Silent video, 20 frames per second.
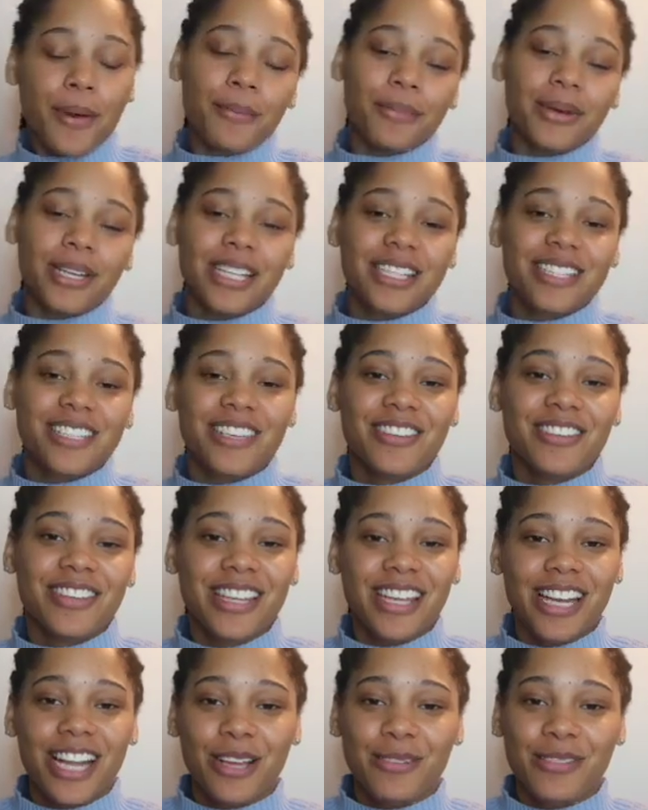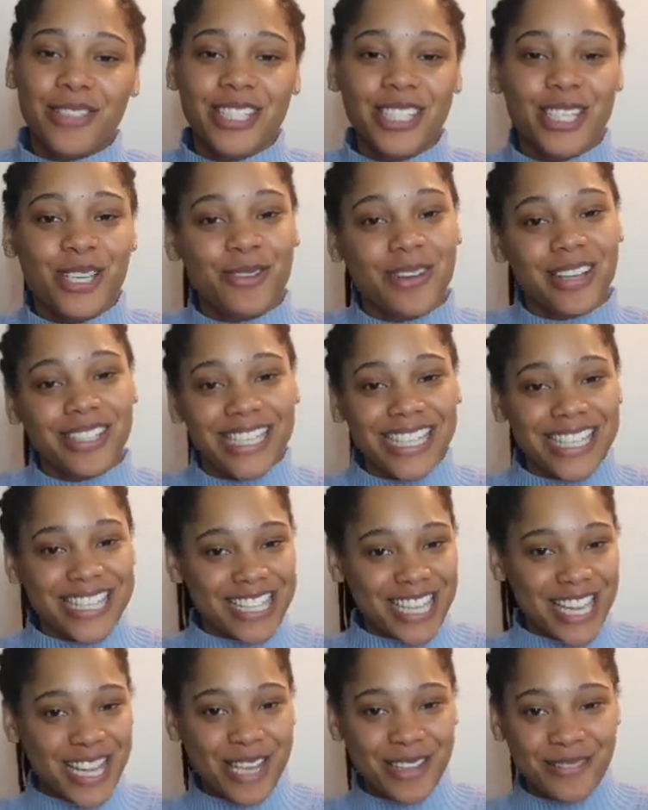But until then, I will see you all
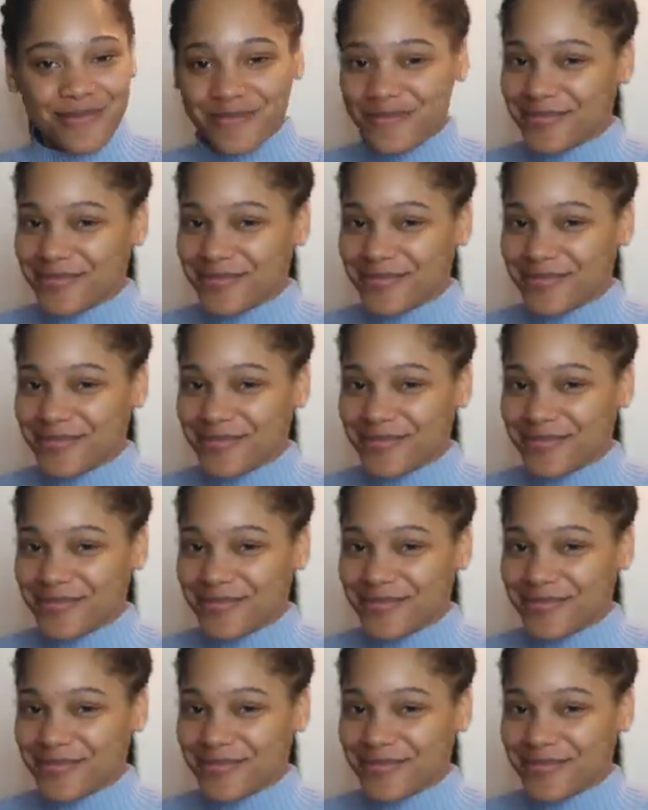next time.